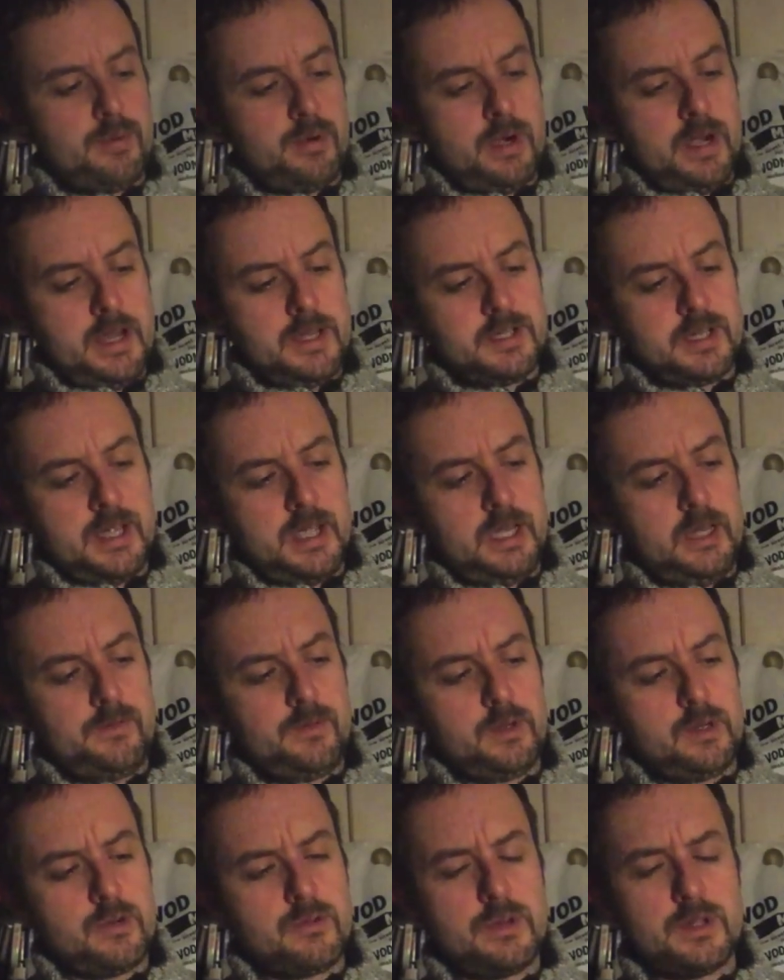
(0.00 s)
press. I had it
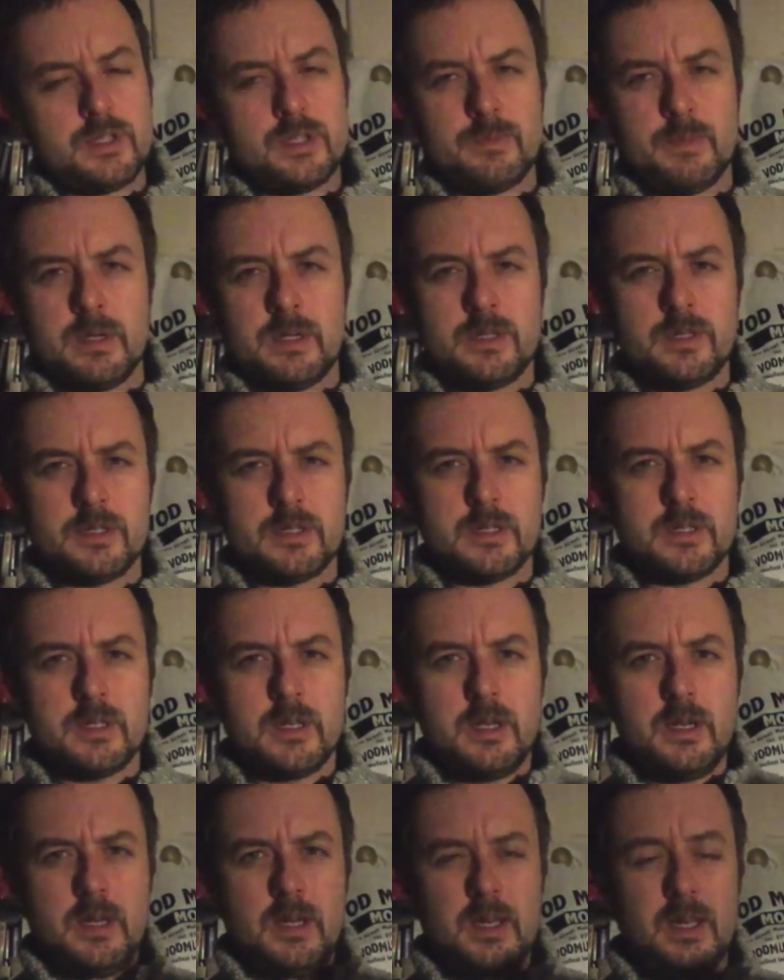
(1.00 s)
for Christmas
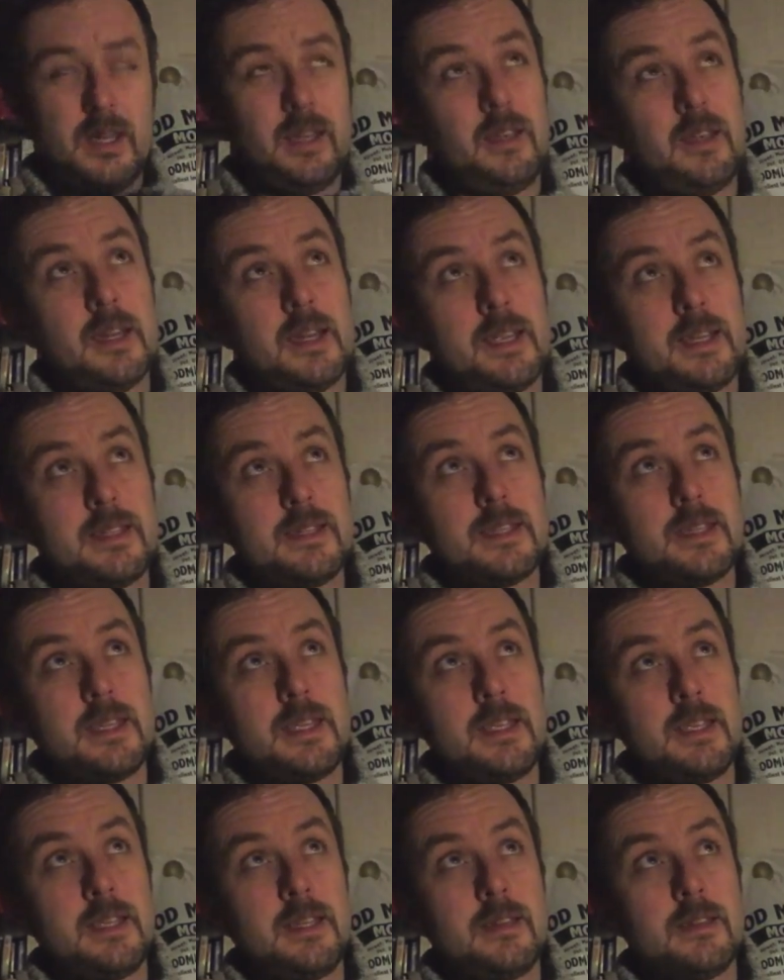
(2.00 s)
in
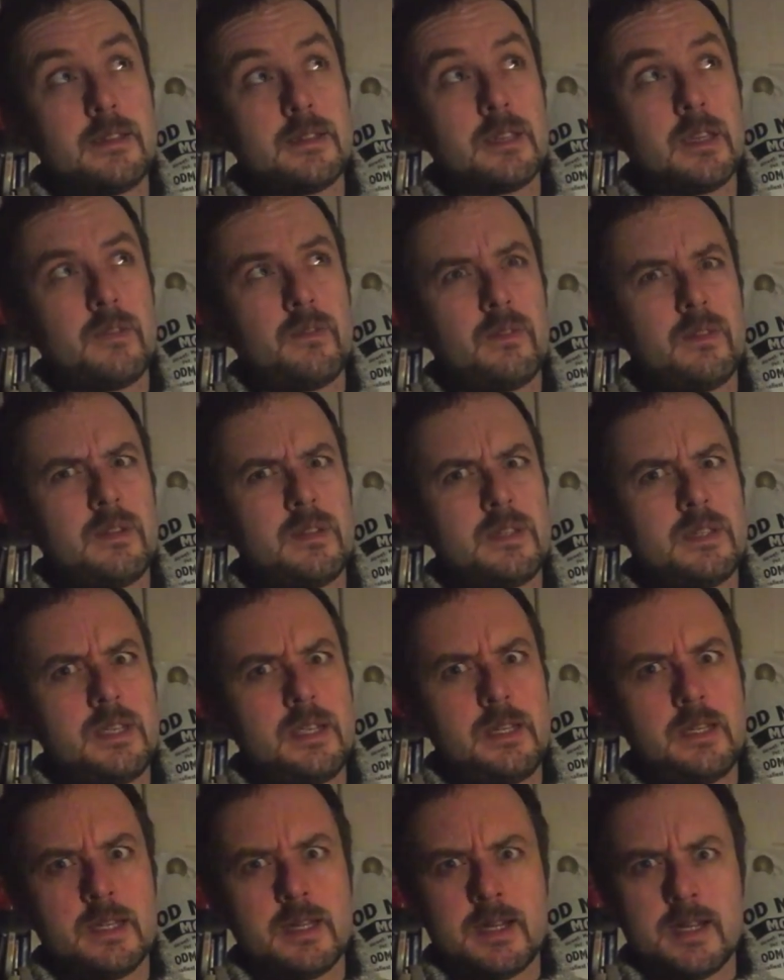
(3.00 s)
nineteen
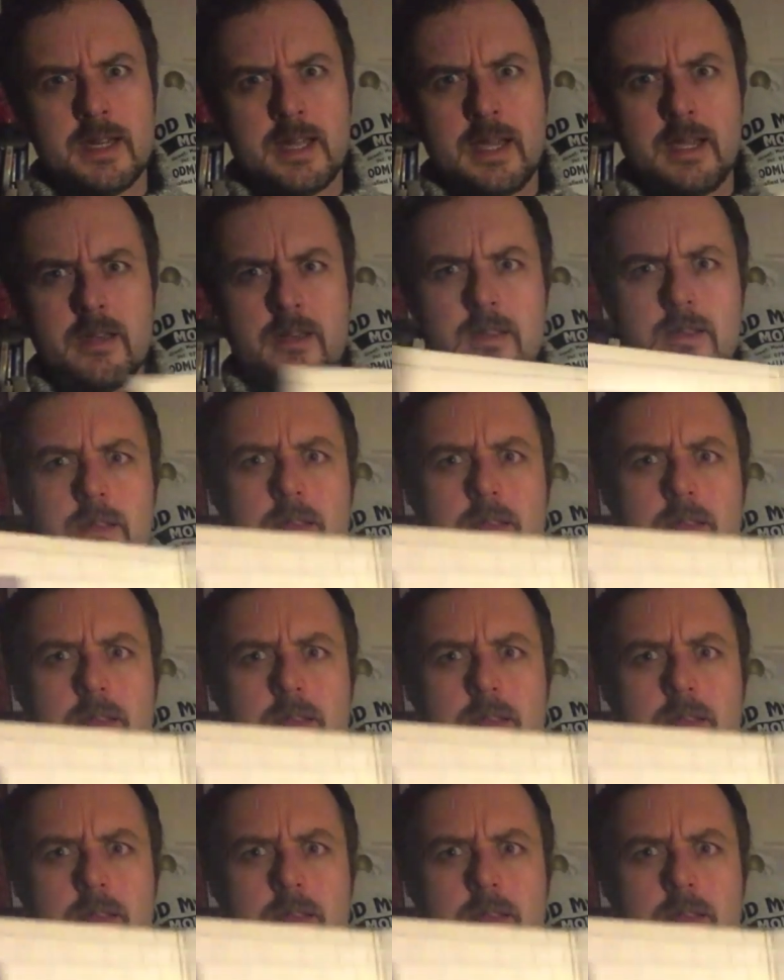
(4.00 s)
seventy-nine.